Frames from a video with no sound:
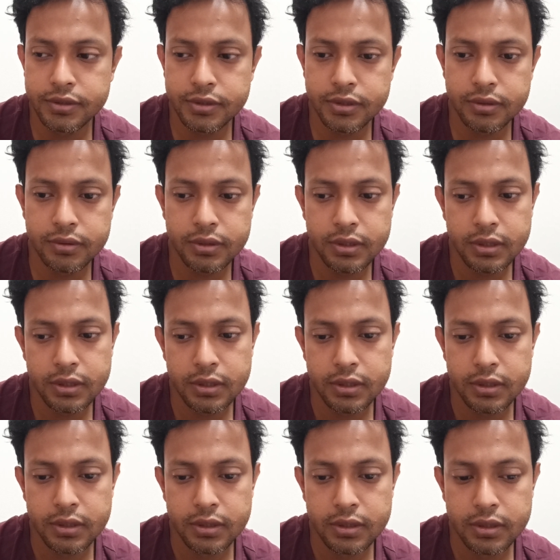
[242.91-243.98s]
So
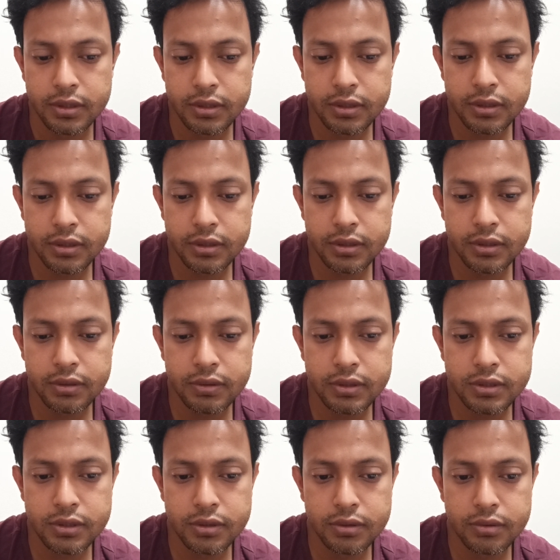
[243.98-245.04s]
there
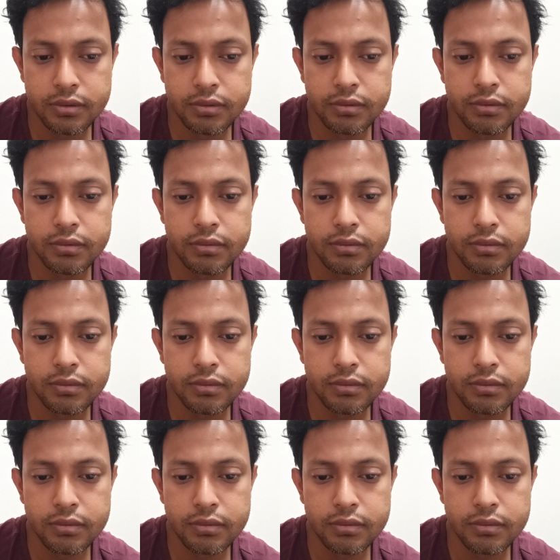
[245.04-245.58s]
is no